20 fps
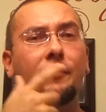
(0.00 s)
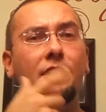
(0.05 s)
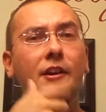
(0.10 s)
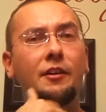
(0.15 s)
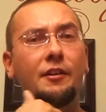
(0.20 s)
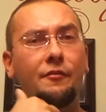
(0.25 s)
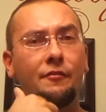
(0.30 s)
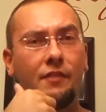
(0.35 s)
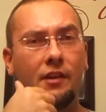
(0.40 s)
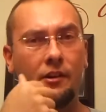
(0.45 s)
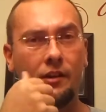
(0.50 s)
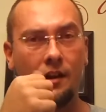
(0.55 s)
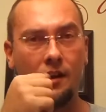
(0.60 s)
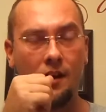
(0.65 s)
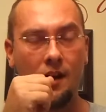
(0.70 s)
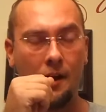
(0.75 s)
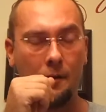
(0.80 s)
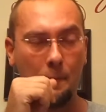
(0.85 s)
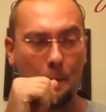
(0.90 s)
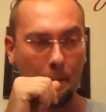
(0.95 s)
very, very
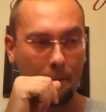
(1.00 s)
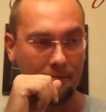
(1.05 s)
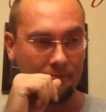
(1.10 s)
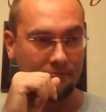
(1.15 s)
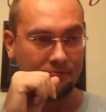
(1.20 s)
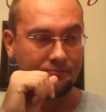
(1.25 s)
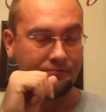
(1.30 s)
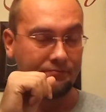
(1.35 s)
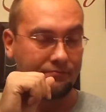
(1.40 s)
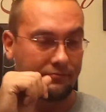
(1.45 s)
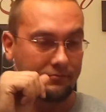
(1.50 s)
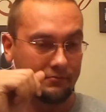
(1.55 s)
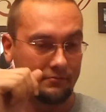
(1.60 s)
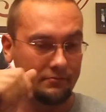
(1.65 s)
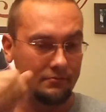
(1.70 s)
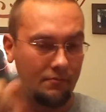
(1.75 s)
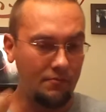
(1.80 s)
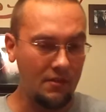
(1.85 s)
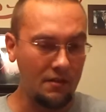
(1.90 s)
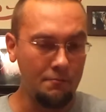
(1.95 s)
odd.
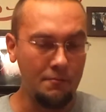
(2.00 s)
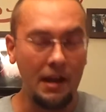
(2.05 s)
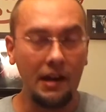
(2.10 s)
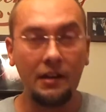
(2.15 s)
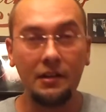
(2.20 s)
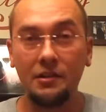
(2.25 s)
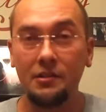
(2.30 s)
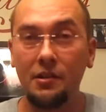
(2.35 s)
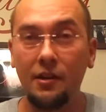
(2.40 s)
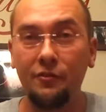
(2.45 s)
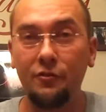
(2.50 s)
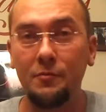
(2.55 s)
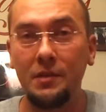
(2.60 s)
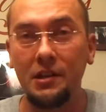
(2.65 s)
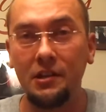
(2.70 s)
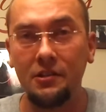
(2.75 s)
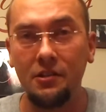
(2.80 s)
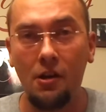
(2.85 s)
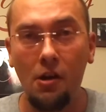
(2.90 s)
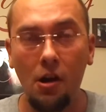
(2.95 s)
Making it tough for me
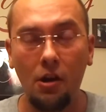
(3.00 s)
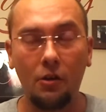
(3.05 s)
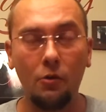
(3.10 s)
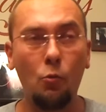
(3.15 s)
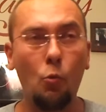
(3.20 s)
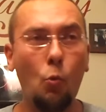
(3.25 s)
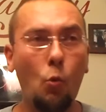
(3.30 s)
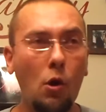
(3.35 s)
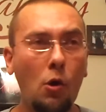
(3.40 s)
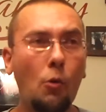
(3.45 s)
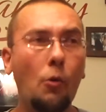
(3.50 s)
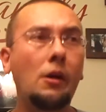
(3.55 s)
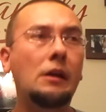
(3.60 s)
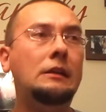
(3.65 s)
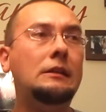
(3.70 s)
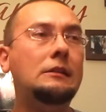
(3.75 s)
to talk. Whoa.